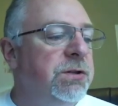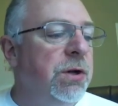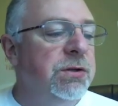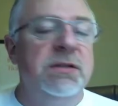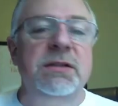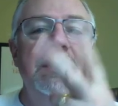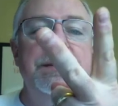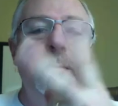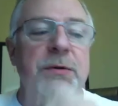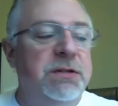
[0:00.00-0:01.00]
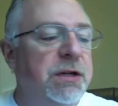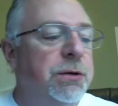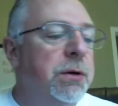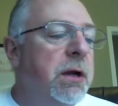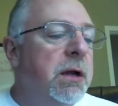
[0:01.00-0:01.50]
So tip number
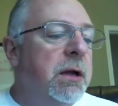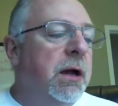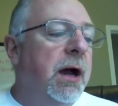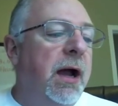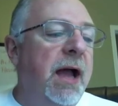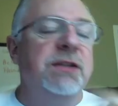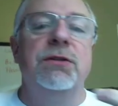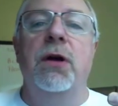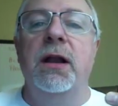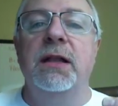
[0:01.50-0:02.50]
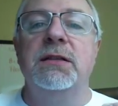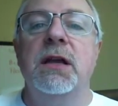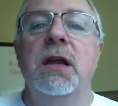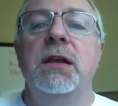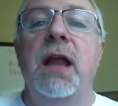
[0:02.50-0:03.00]
2, ask your
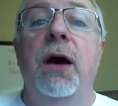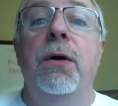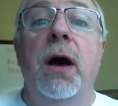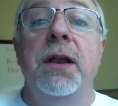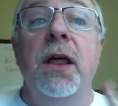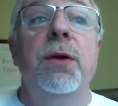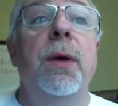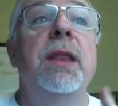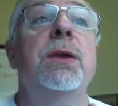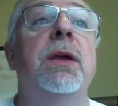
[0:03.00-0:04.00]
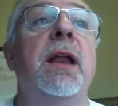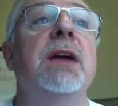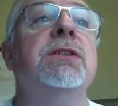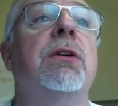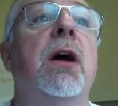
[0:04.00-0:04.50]
audience. Now, another way that you can
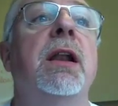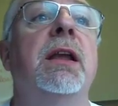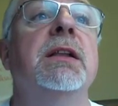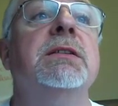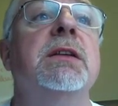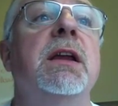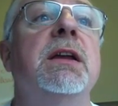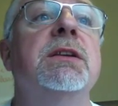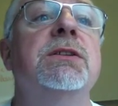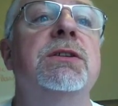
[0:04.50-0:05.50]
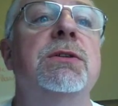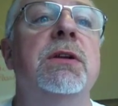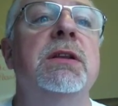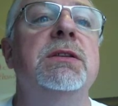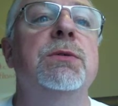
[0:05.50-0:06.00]
ask your audience is you
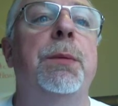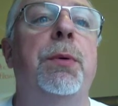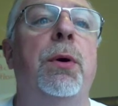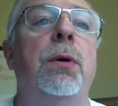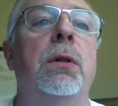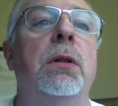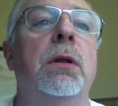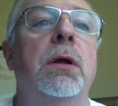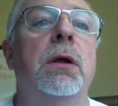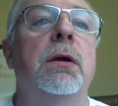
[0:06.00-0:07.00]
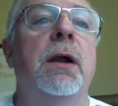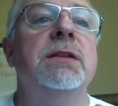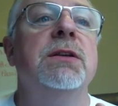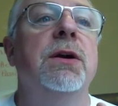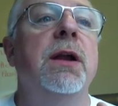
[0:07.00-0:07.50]
can do a poll,
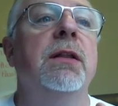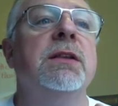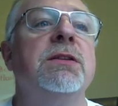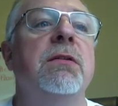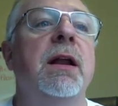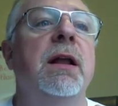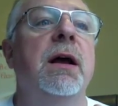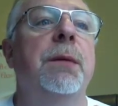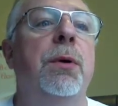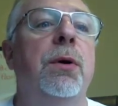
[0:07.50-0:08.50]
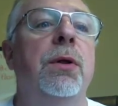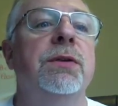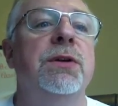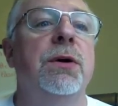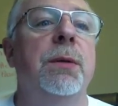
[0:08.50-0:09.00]
right? So here, let's create a
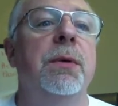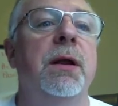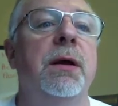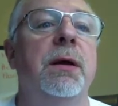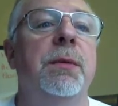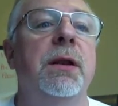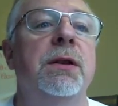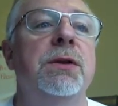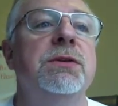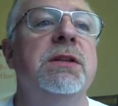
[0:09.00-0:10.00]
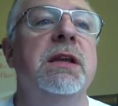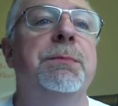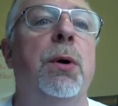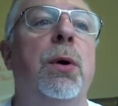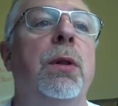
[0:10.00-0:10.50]
poll. So I'm gonna use the
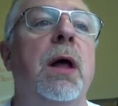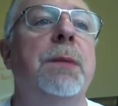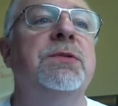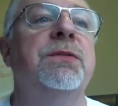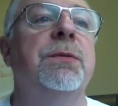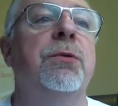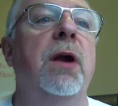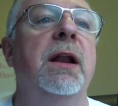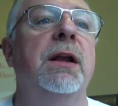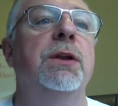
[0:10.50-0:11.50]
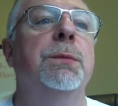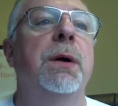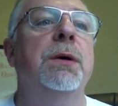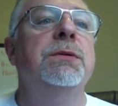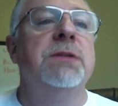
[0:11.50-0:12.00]
poll option from creating a new
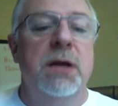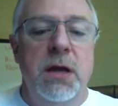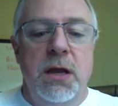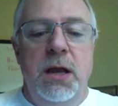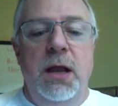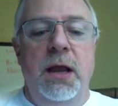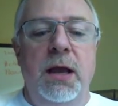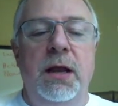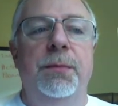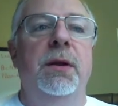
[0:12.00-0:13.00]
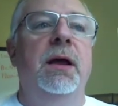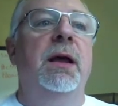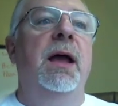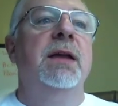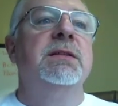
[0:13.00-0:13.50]
post, and I'm gonna
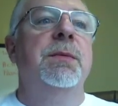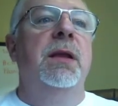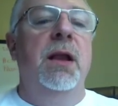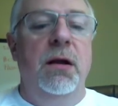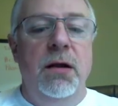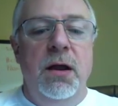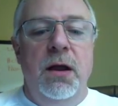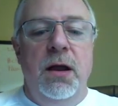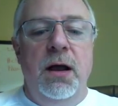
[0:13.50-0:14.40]
ask something here.